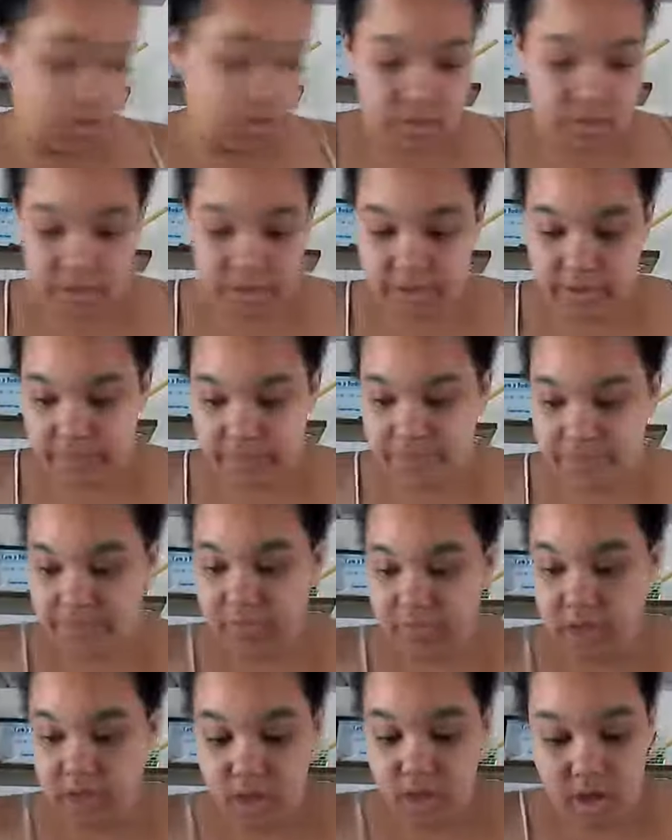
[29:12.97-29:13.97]
You're welcome.
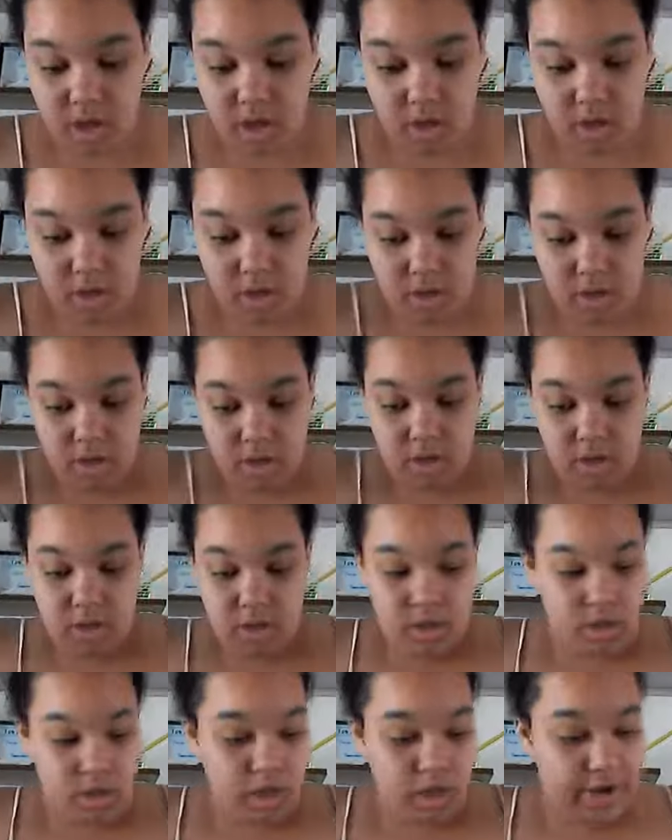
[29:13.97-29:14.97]

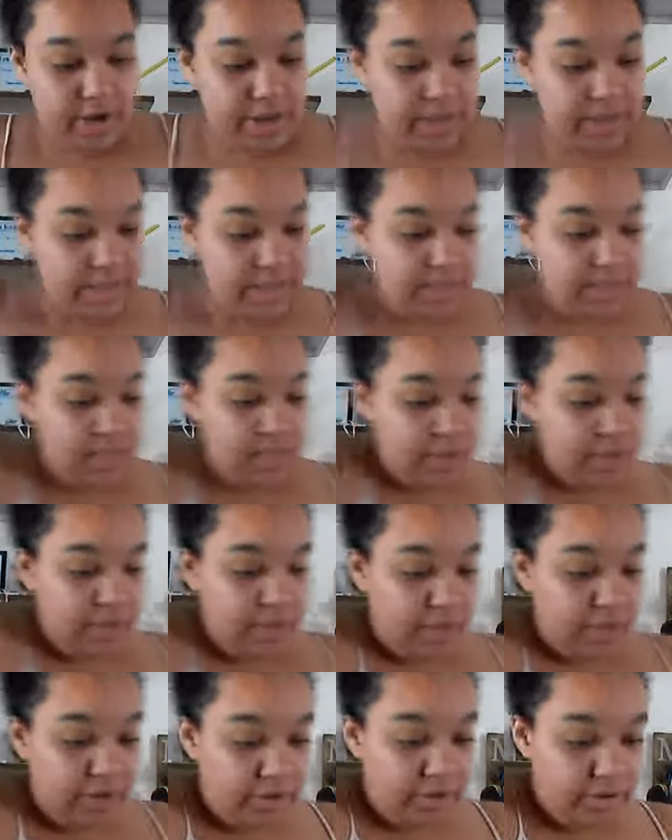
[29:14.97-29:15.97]
All right, let's keep it
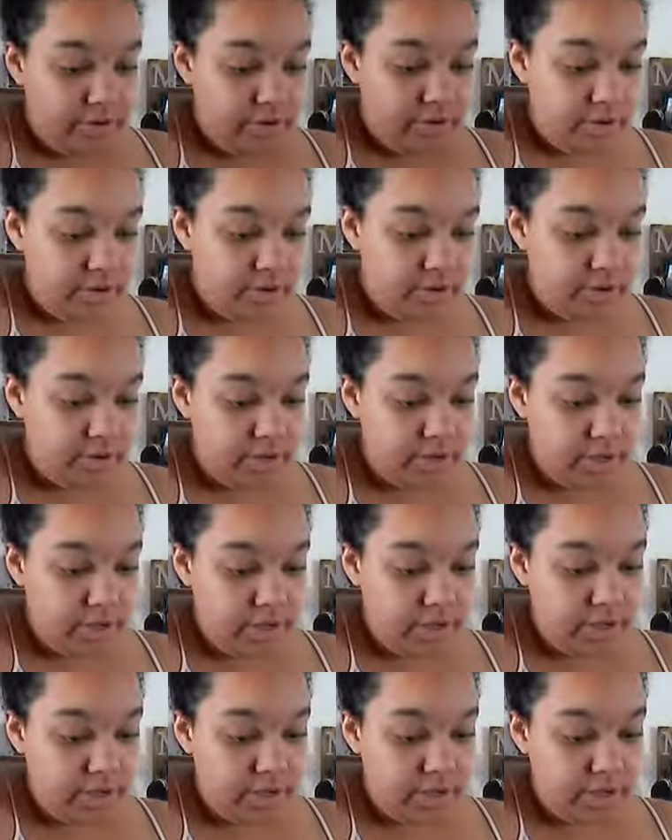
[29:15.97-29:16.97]
moving.
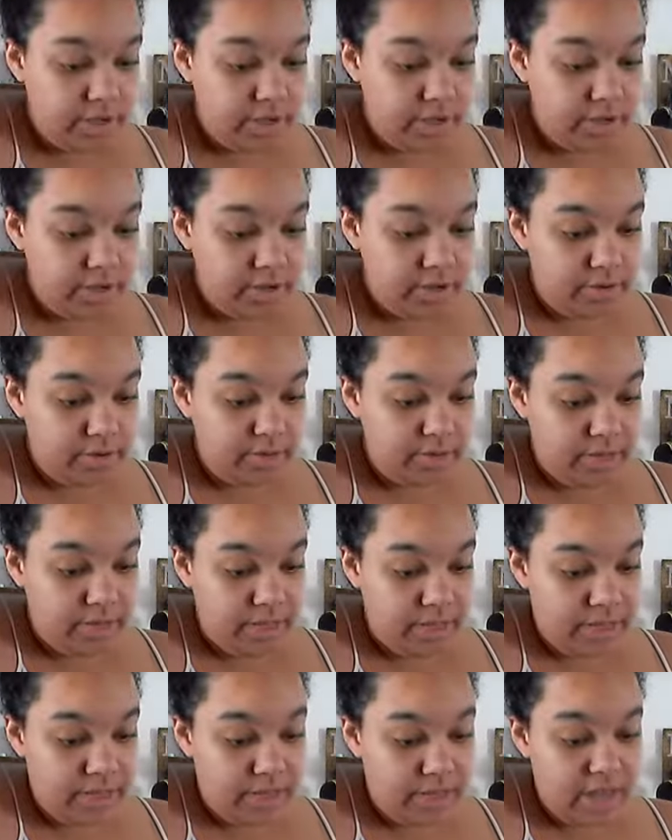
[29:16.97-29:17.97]
Oh,
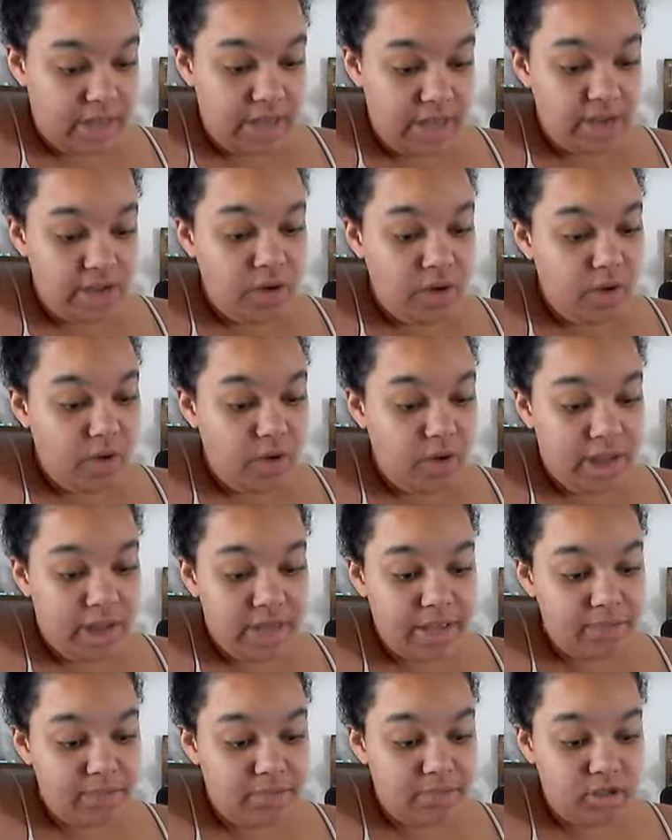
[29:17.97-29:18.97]
man. And no,
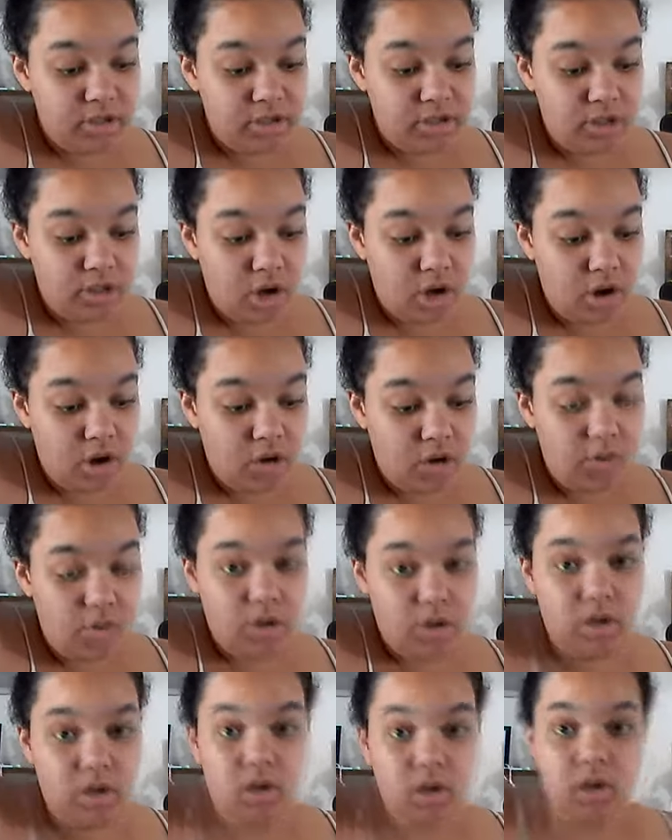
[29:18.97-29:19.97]
I'm
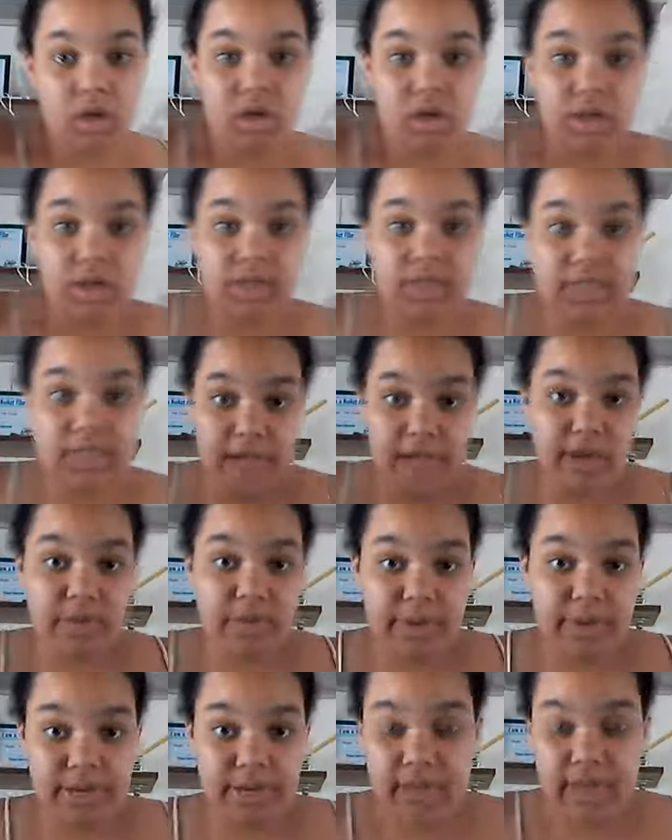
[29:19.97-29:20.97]
so
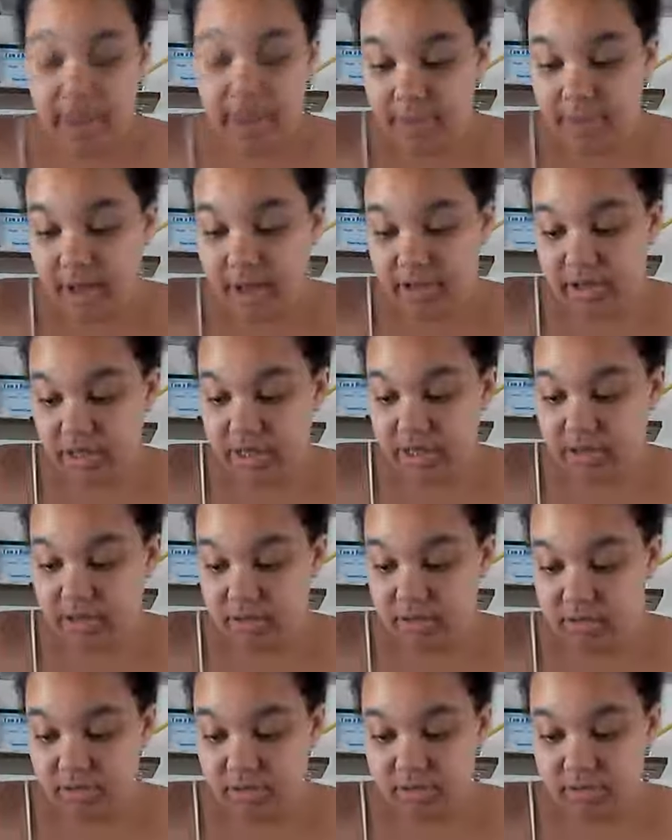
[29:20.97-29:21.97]
scatterbrained. I
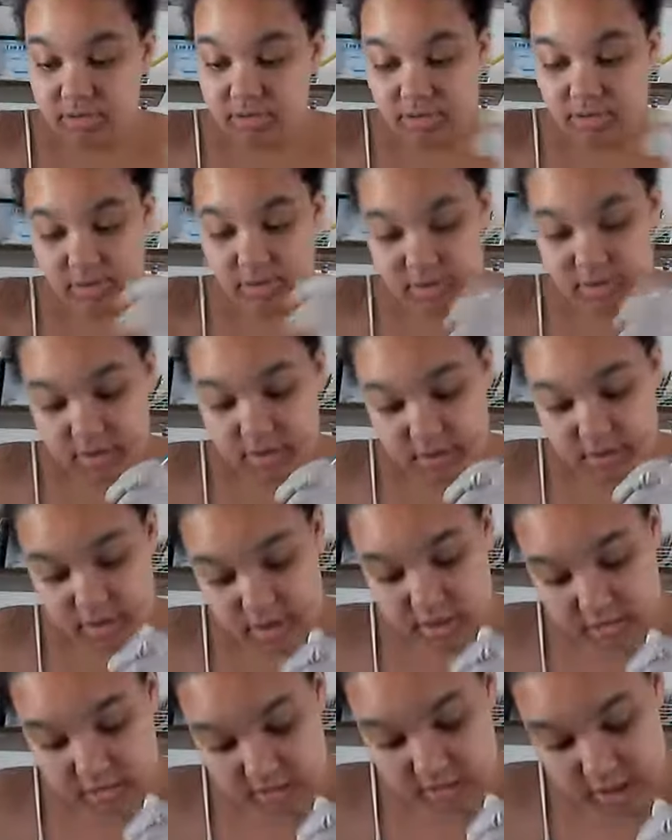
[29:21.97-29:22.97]
apologize.
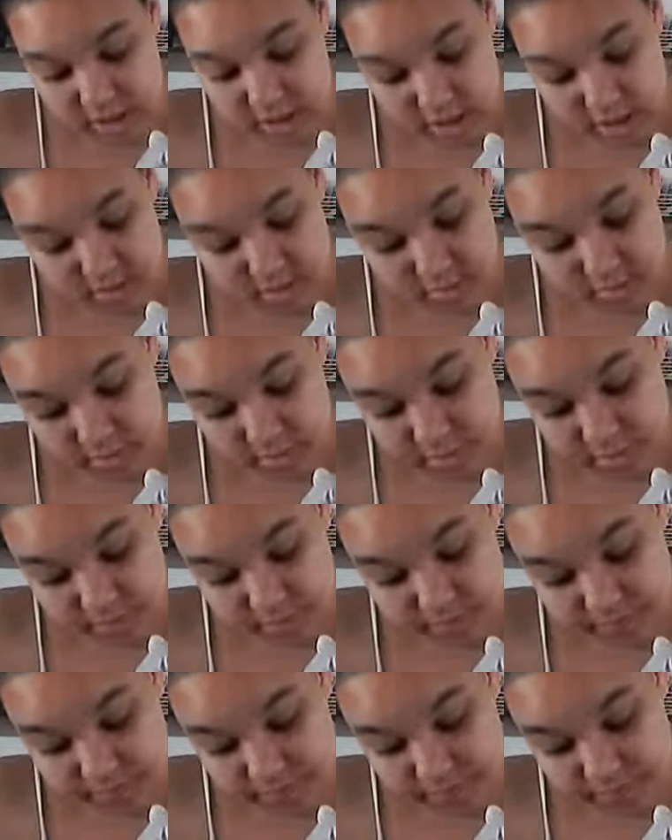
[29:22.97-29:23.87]
Sometimes